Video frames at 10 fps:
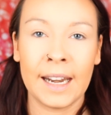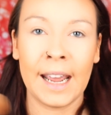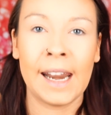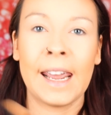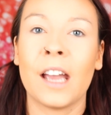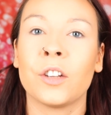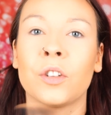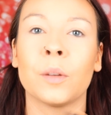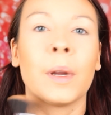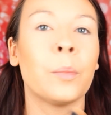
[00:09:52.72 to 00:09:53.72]
And any
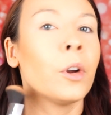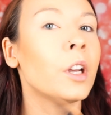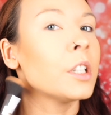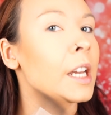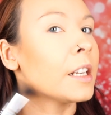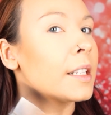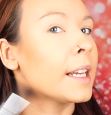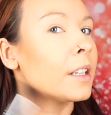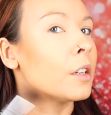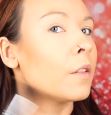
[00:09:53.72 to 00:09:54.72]
extra in my brush, I just
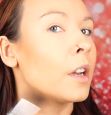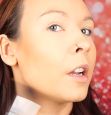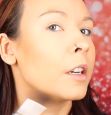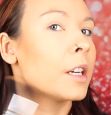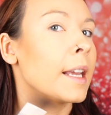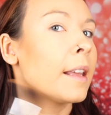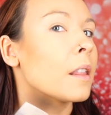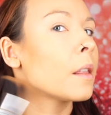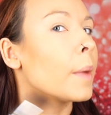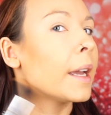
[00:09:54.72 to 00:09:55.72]
like to run underneath
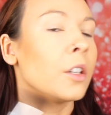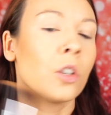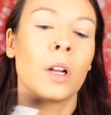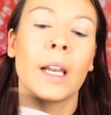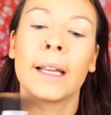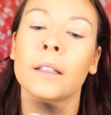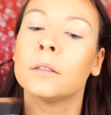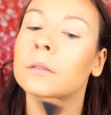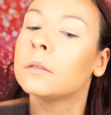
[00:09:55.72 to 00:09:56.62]
my jawline.